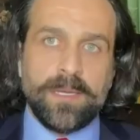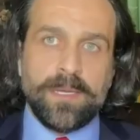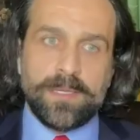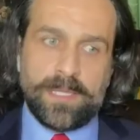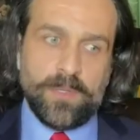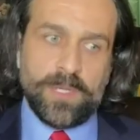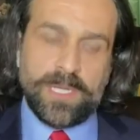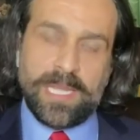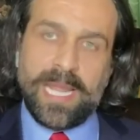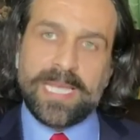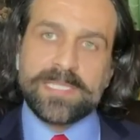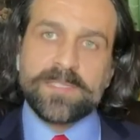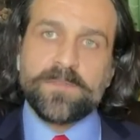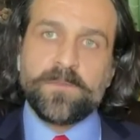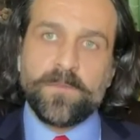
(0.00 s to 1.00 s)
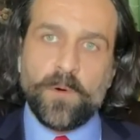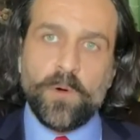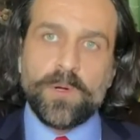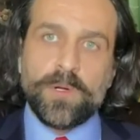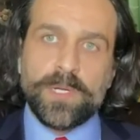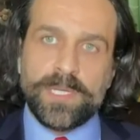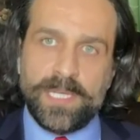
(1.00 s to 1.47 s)
during last
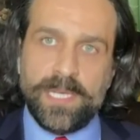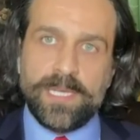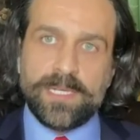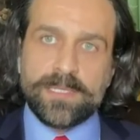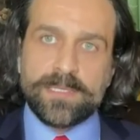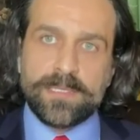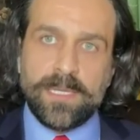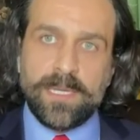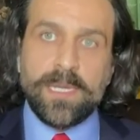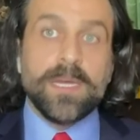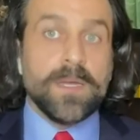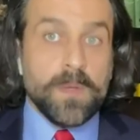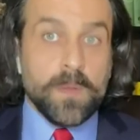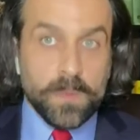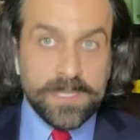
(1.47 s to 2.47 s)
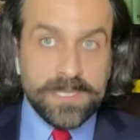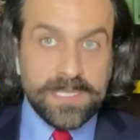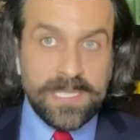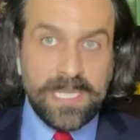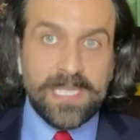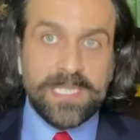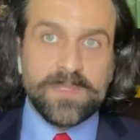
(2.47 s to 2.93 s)
4 years was
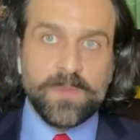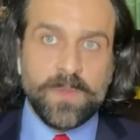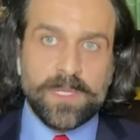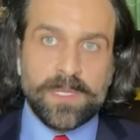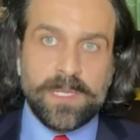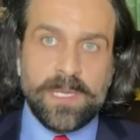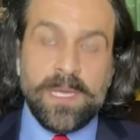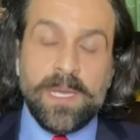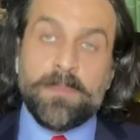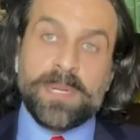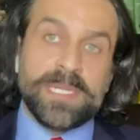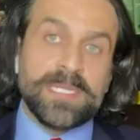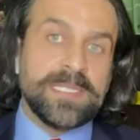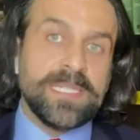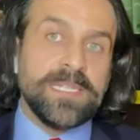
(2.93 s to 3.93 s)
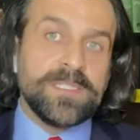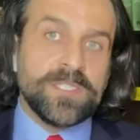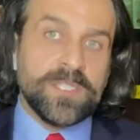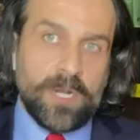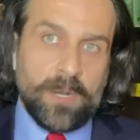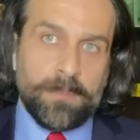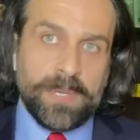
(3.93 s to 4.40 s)
this one. President
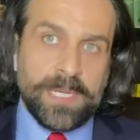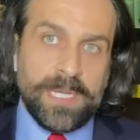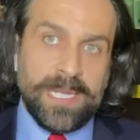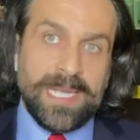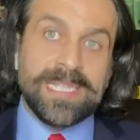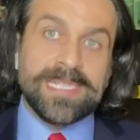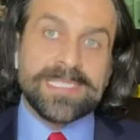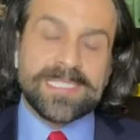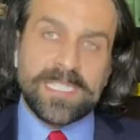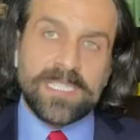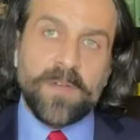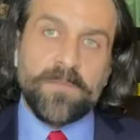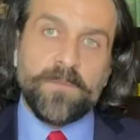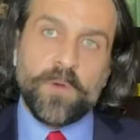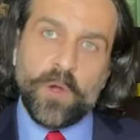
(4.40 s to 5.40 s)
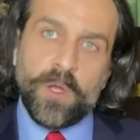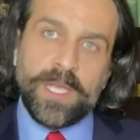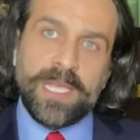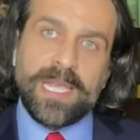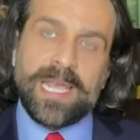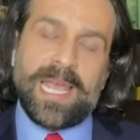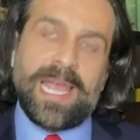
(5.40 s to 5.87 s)
Trump, instead of
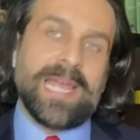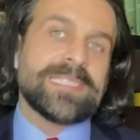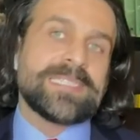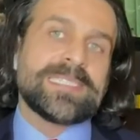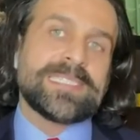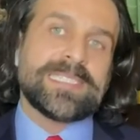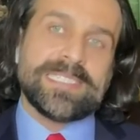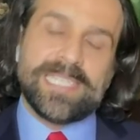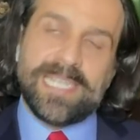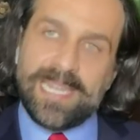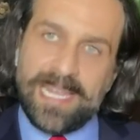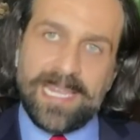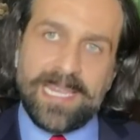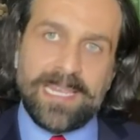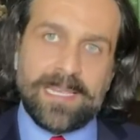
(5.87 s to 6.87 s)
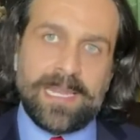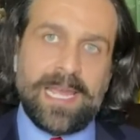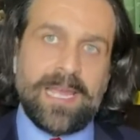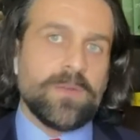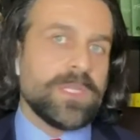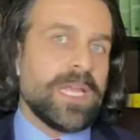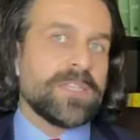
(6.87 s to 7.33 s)
going and sitting
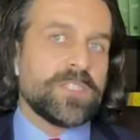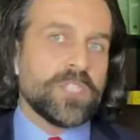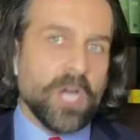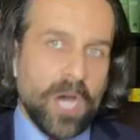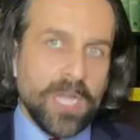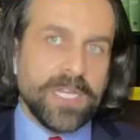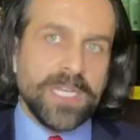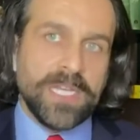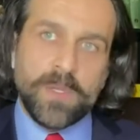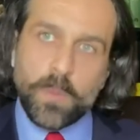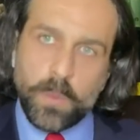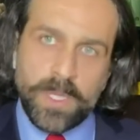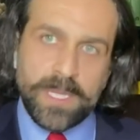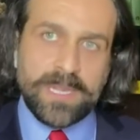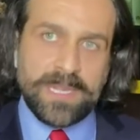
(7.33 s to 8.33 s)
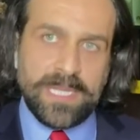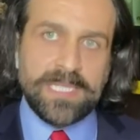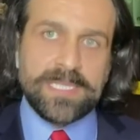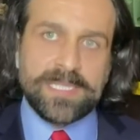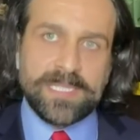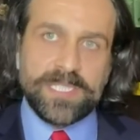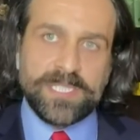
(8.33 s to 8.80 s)
down and talking with
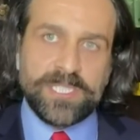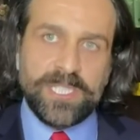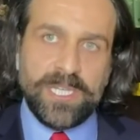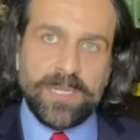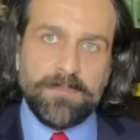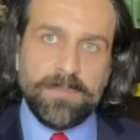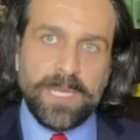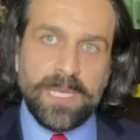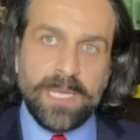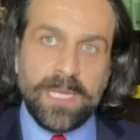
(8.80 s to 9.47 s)
this regime,